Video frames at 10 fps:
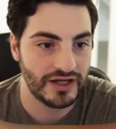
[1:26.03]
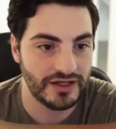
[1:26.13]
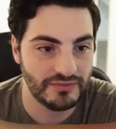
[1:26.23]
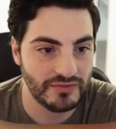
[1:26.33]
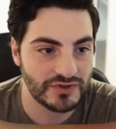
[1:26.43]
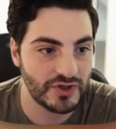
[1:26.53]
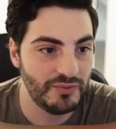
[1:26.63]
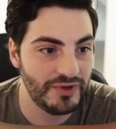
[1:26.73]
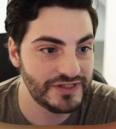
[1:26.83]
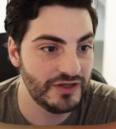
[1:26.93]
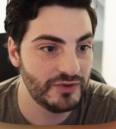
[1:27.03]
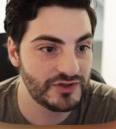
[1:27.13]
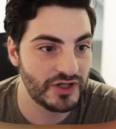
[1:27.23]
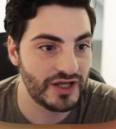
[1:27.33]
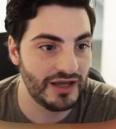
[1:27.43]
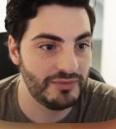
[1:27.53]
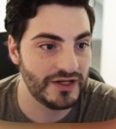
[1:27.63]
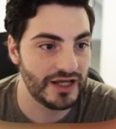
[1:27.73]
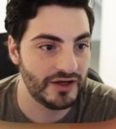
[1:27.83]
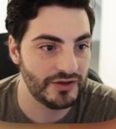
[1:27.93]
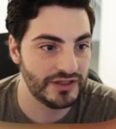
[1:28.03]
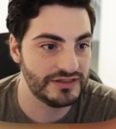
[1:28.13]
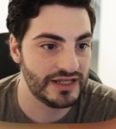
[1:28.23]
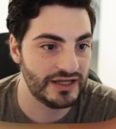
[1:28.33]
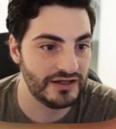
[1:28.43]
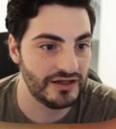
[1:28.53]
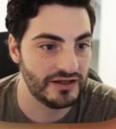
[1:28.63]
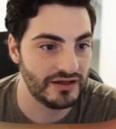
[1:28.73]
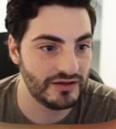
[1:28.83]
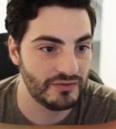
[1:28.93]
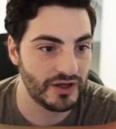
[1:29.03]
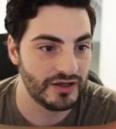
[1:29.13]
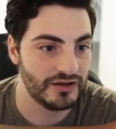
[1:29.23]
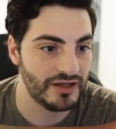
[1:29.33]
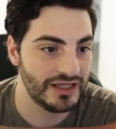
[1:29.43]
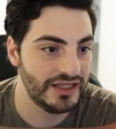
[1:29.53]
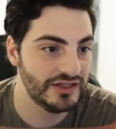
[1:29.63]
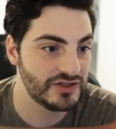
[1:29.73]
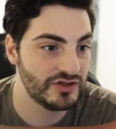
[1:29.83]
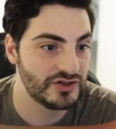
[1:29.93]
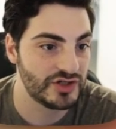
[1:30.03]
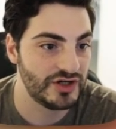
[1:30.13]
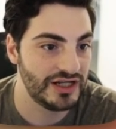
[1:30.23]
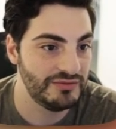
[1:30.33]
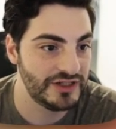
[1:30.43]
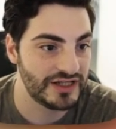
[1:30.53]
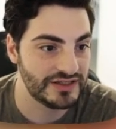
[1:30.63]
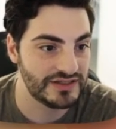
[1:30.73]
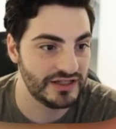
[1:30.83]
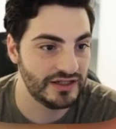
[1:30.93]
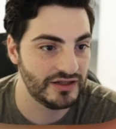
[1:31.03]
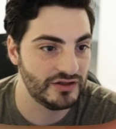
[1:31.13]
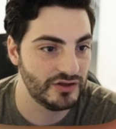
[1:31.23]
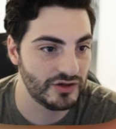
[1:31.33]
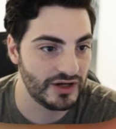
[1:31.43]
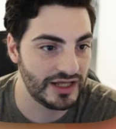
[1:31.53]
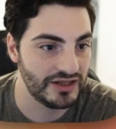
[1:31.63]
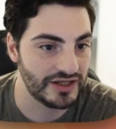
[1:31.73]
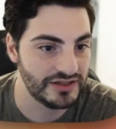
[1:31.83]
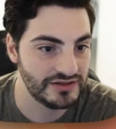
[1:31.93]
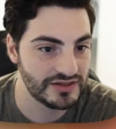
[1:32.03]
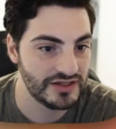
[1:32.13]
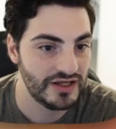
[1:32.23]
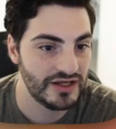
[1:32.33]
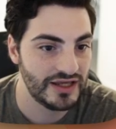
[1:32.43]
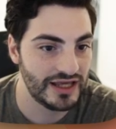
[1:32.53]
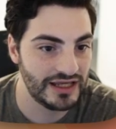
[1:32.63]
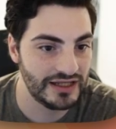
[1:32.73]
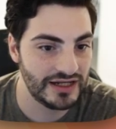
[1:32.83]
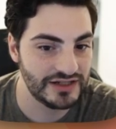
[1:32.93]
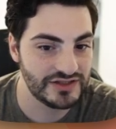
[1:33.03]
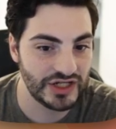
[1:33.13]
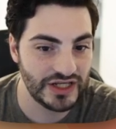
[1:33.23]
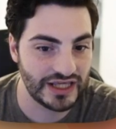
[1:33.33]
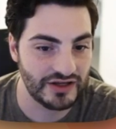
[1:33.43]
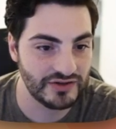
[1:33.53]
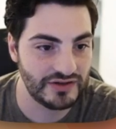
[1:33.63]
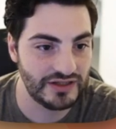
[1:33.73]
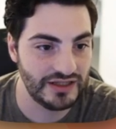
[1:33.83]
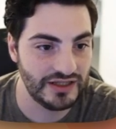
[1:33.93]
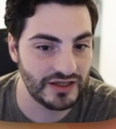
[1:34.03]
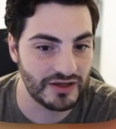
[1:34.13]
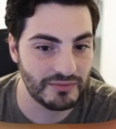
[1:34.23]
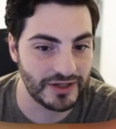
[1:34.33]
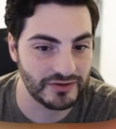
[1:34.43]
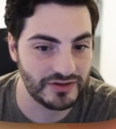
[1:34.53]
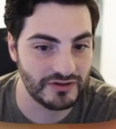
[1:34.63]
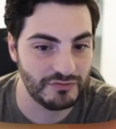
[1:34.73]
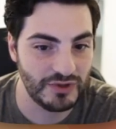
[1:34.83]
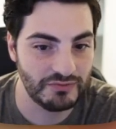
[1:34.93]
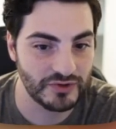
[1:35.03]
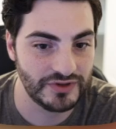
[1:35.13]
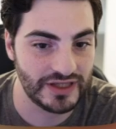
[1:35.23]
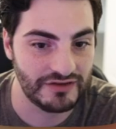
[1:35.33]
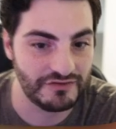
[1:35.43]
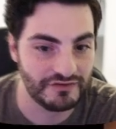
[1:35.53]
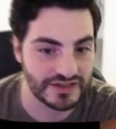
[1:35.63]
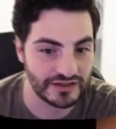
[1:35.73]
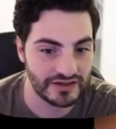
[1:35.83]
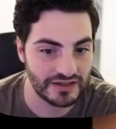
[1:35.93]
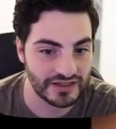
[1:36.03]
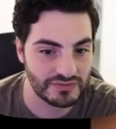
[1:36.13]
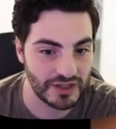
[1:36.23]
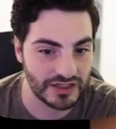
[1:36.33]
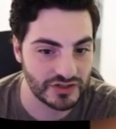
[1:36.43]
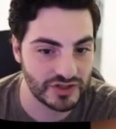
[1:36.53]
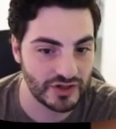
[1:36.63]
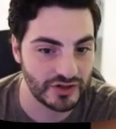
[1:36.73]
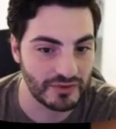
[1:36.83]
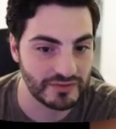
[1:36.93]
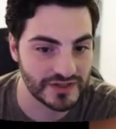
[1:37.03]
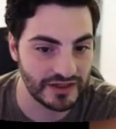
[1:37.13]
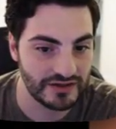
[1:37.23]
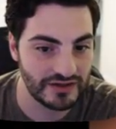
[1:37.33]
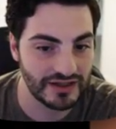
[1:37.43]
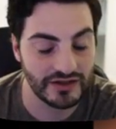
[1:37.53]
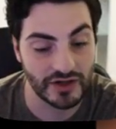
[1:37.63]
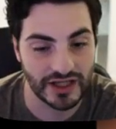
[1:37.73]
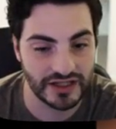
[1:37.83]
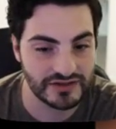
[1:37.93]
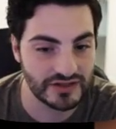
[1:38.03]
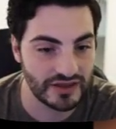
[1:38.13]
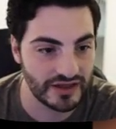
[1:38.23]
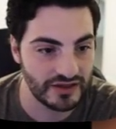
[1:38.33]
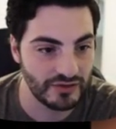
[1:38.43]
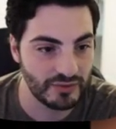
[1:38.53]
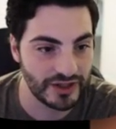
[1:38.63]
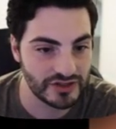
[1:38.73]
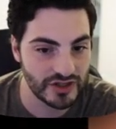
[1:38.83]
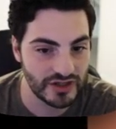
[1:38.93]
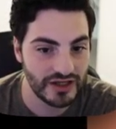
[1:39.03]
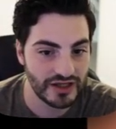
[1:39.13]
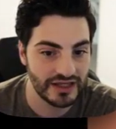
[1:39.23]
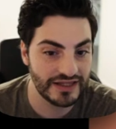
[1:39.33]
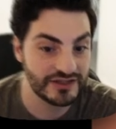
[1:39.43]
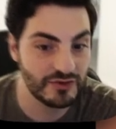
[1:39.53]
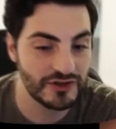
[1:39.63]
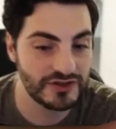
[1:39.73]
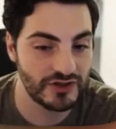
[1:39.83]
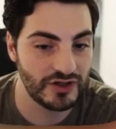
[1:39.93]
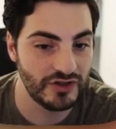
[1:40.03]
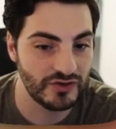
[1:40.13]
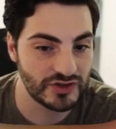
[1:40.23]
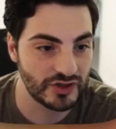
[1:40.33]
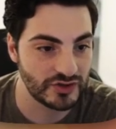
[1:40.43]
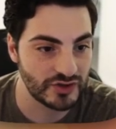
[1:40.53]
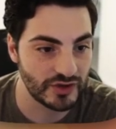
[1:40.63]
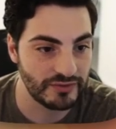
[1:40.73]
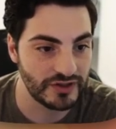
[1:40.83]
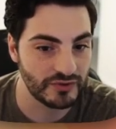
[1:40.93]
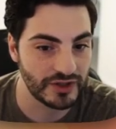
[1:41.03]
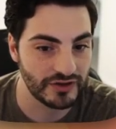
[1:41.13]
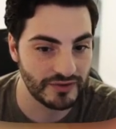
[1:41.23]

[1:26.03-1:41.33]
So basically what's going to happen now is that Keak's going to start A/B testing your headlines, and it's going to count the amount of people that visit this page on your website, in our case, the thank you page. And that's what's going to use to determine the winner.